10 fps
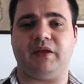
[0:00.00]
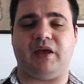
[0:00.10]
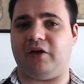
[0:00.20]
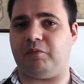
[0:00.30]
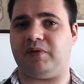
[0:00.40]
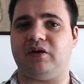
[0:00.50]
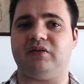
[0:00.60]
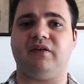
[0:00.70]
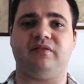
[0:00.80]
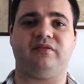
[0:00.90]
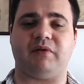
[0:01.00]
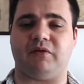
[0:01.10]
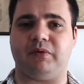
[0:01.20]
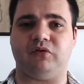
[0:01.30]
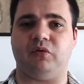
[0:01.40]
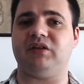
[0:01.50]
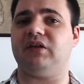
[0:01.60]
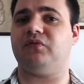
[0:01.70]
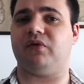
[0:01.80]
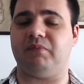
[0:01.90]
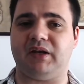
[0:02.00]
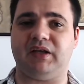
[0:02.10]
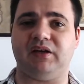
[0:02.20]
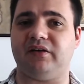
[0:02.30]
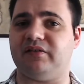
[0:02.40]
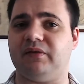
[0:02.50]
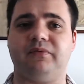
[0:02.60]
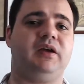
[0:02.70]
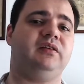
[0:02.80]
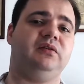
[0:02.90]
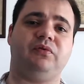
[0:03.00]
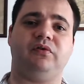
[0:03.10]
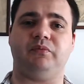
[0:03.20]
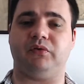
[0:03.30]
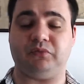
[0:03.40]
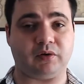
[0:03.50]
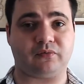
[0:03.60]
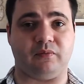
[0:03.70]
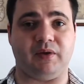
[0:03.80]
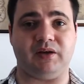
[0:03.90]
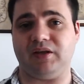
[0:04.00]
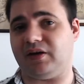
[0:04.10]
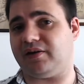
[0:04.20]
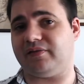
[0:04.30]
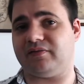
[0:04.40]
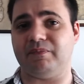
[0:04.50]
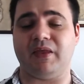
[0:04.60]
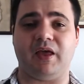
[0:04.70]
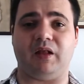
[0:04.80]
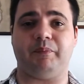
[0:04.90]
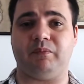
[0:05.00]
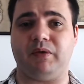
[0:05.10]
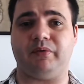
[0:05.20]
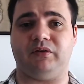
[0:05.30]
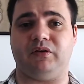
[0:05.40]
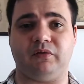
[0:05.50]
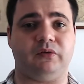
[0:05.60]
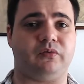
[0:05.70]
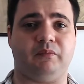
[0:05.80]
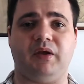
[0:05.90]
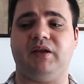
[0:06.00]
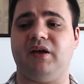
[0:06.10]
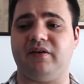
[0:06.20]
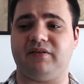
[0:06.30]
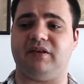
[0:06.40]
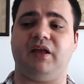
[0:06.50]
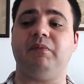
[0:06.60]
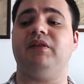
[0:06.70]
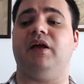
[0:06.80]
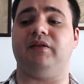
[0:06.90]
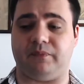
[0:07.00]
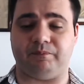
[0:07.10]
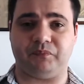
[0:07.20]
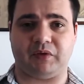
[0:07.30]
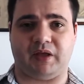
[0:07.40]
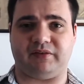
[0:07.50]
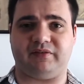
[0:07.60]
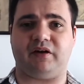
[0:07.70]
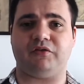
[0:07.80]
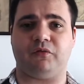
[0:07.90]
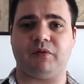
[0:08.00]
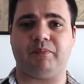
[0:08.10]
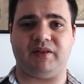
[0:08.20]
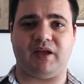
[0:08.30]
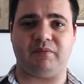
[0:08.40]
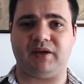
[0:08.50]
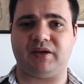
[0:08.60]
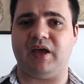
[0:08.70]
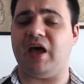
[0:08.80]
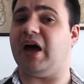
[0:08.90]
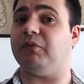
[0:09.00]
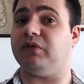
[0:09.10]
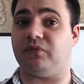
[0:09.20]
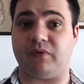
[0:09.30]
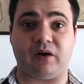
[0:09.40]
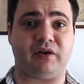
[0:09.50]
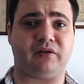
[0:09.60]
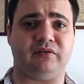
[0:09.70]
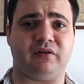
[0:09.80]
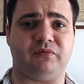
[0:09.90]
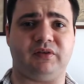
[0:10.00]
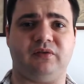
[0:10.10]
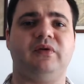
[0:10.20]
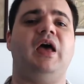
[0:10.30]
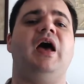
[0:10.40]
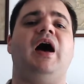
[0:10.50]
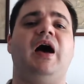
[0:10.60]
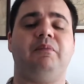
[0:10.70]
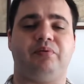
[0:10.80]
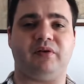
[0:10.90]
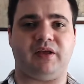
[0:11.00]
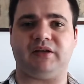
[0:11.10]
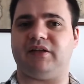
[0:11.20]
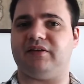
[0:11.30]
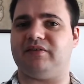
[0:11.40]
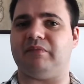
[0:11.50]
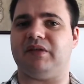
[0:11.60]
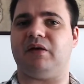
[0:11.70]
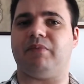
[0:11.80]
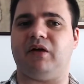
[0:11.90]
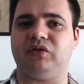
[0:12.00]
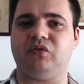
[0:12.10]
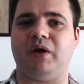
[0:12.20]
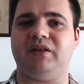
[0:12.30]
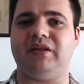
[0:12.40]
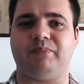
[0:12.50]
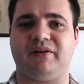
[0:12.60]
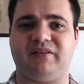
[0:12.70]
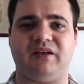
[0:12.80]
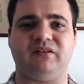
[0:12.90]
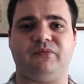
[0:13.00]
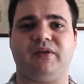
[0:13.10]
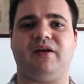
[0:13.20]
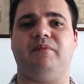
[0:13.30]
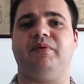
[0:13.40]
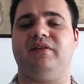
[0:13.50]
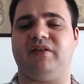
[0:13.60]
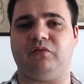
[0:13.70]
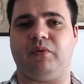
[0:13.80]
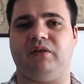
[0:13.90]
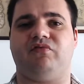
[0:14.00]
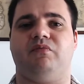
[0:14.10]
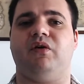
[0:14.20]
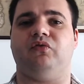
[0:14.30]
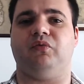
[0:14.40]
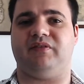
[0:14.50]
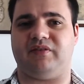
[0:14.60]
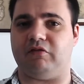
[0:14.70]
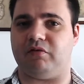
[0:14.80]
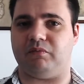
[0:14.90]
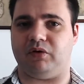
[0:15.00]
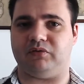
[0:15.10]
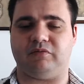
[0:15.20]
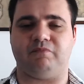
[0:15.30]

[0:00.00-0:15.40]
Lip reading: I've been doing this for many years, advocating for remote work for many years, helping people do it for many years, and let me tell you, at the start of the pandemic, I was very conservative. I predicted something about 20% of the companies that went remote would stay remote.